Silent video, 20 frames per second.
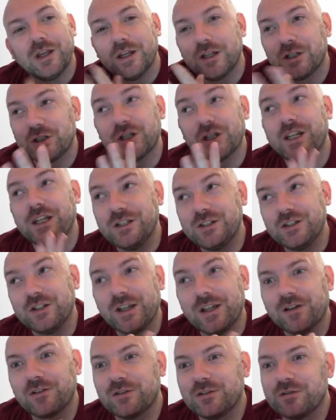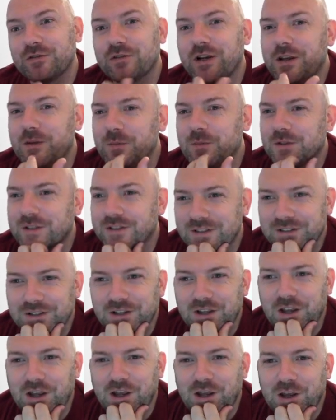changing out the flamers
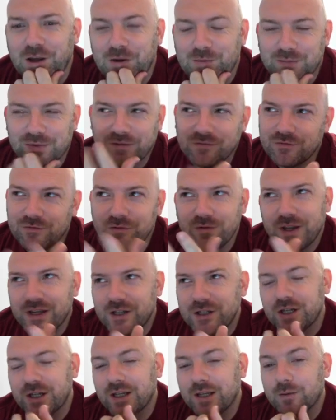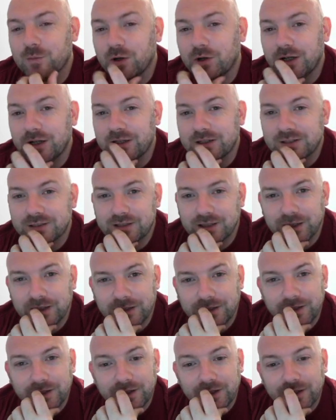and rejigging my list.
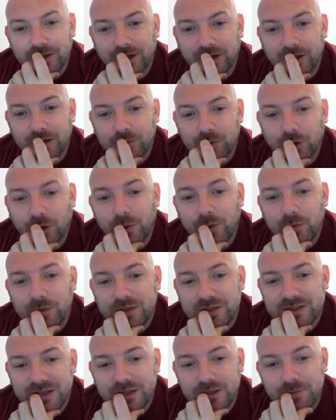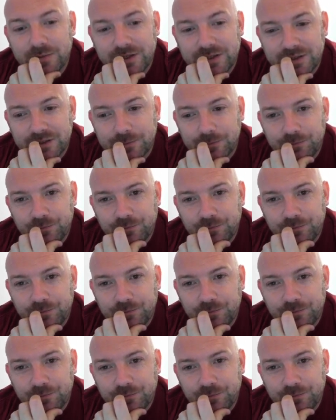I went with the same list